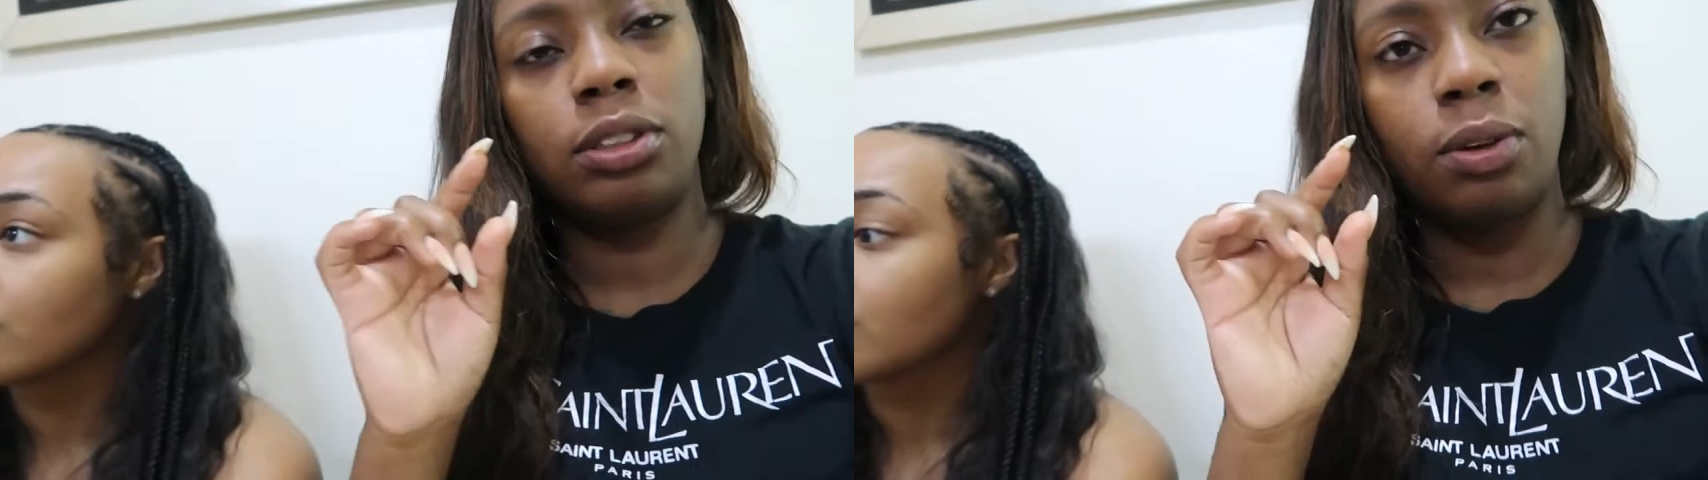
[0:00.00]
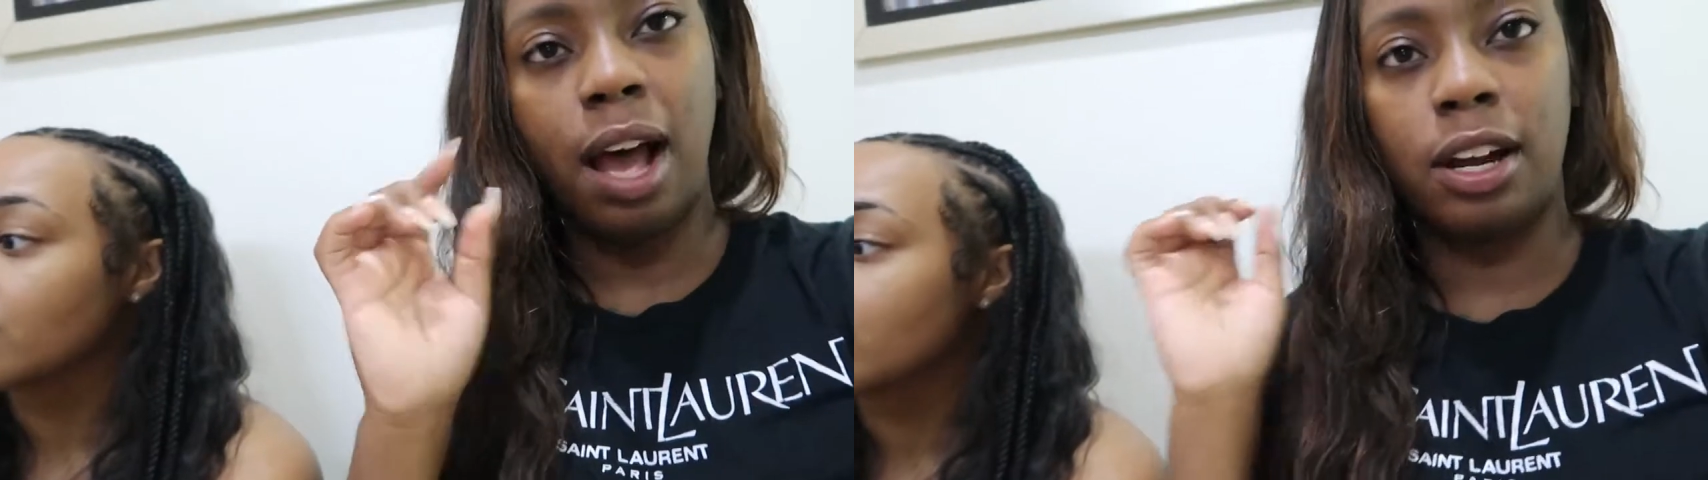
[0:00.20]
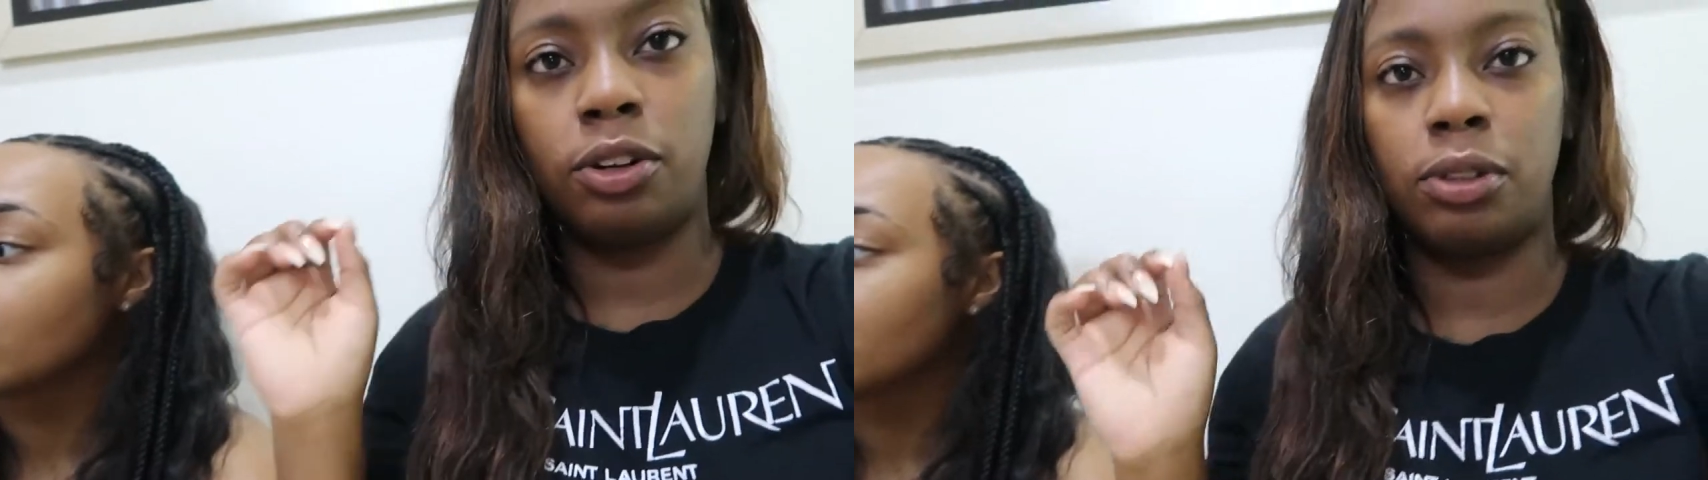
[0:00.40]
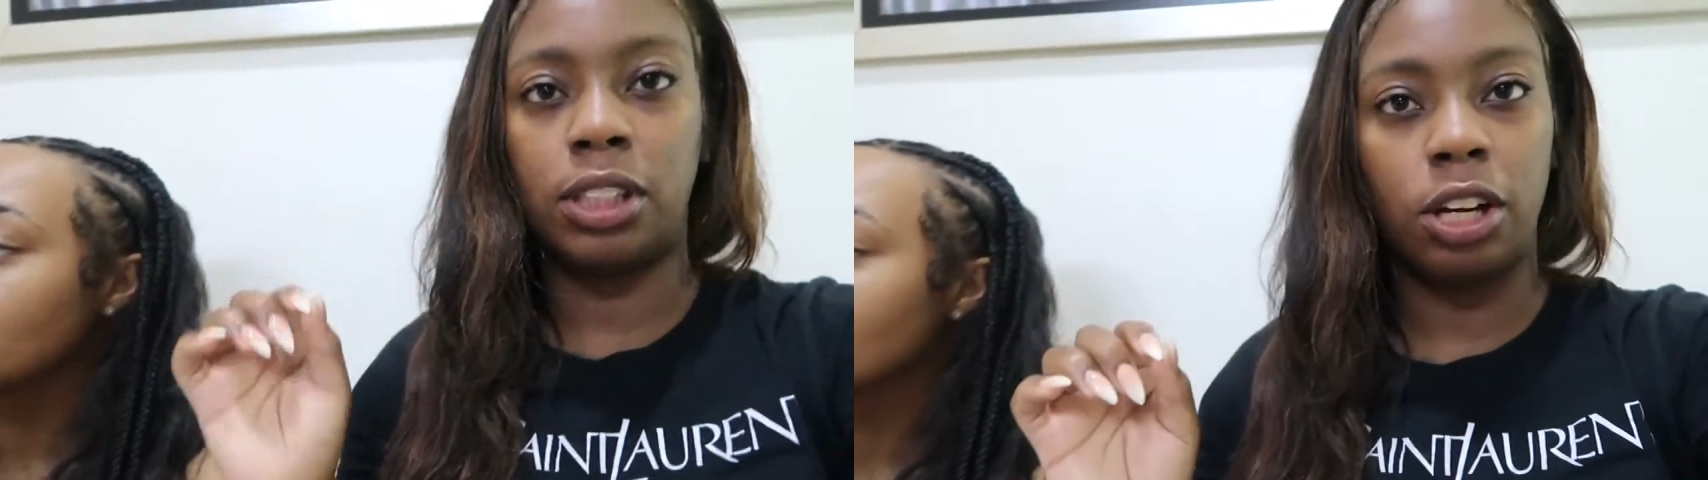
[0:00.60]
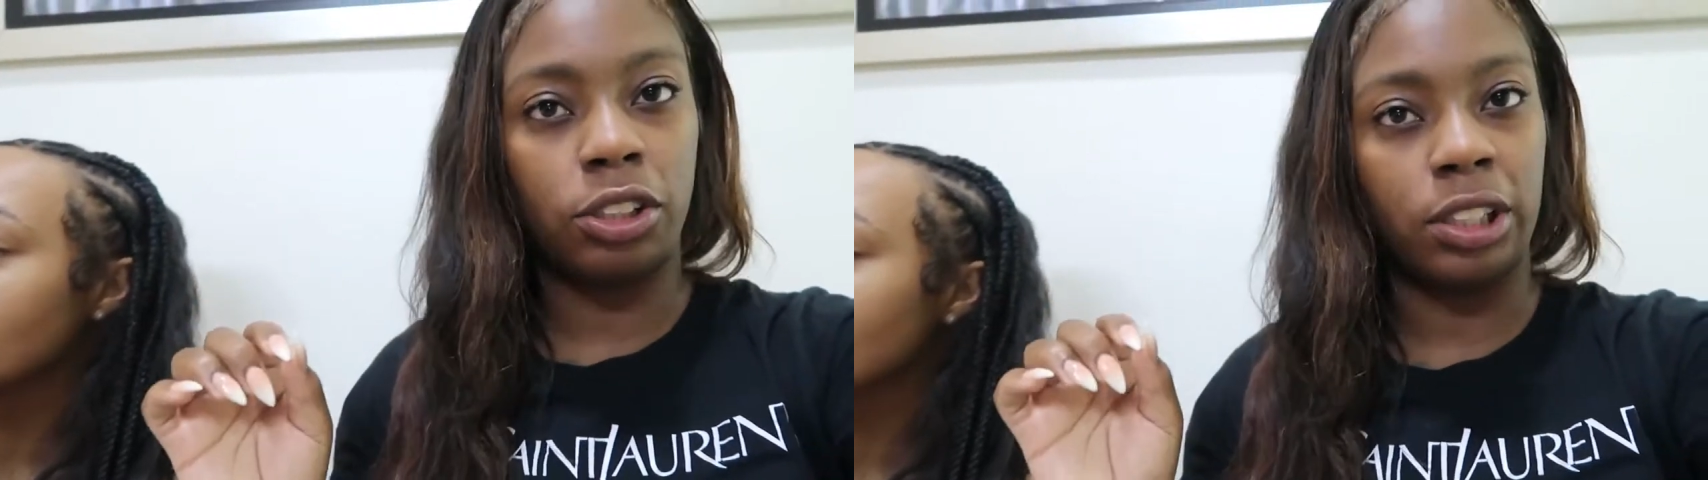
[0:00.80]
too high to do
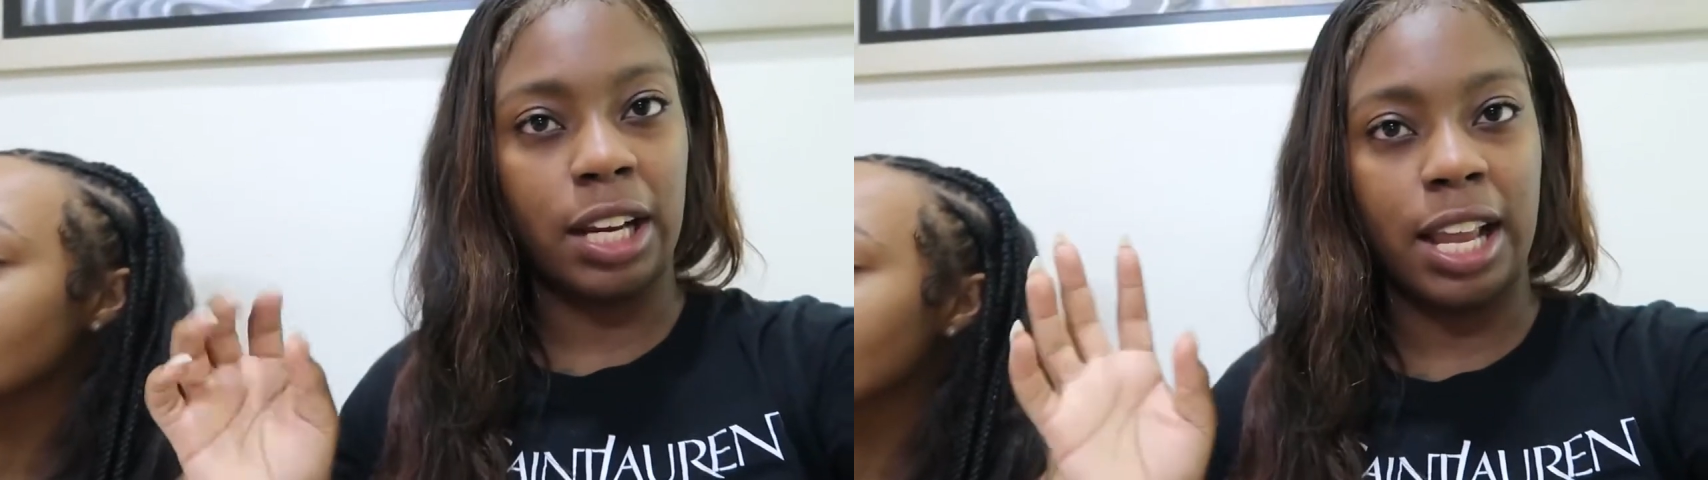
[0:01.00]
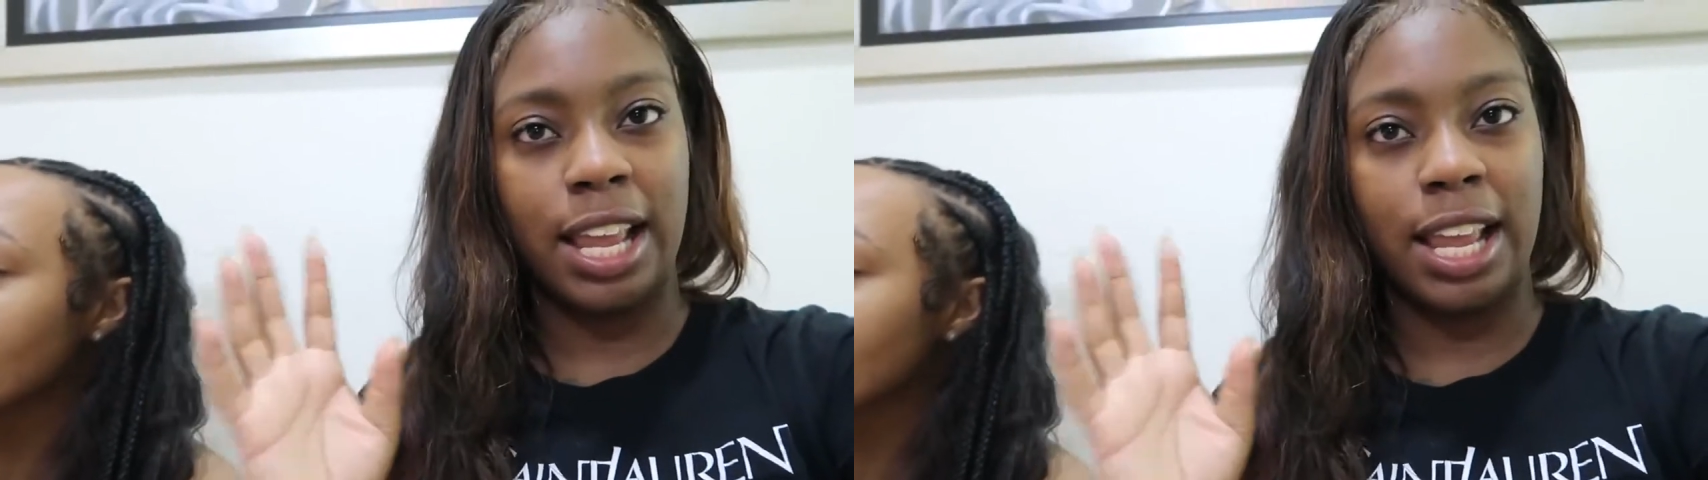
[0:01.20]
surgery,